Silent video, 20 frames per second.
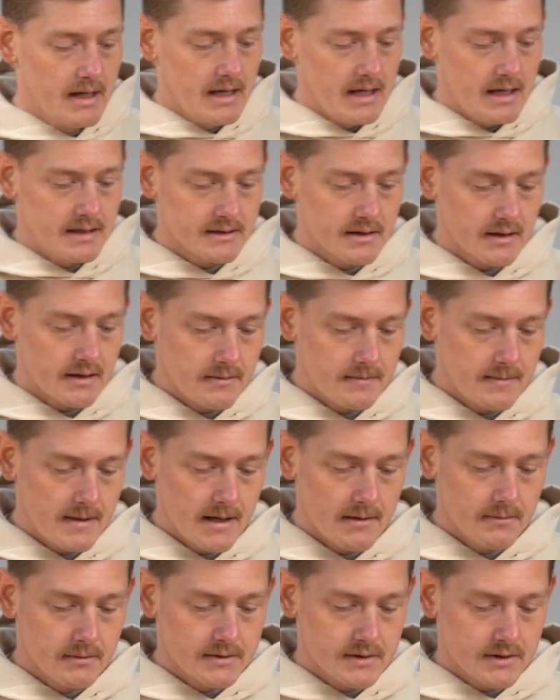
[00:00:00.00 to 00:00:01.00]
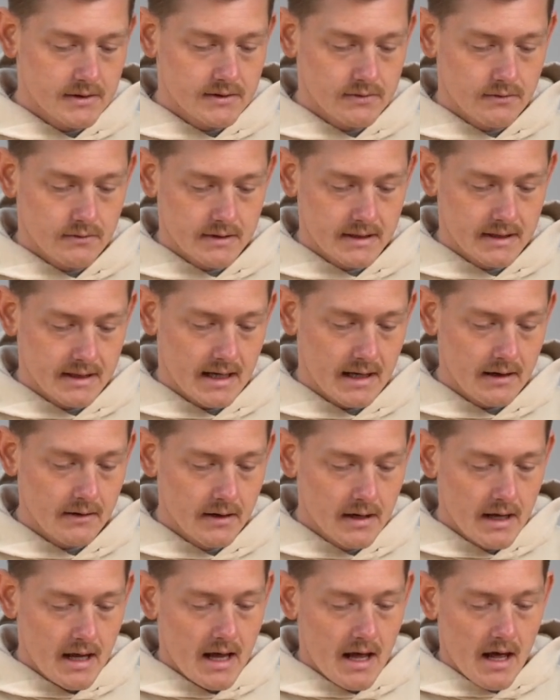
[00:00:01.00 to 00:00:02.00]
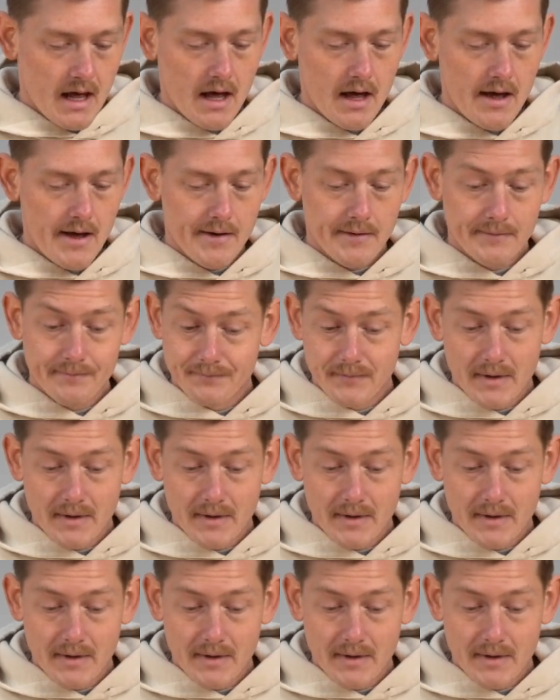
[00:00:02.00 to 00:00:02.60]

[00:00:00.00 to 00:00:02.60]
is going to be able to sort it out.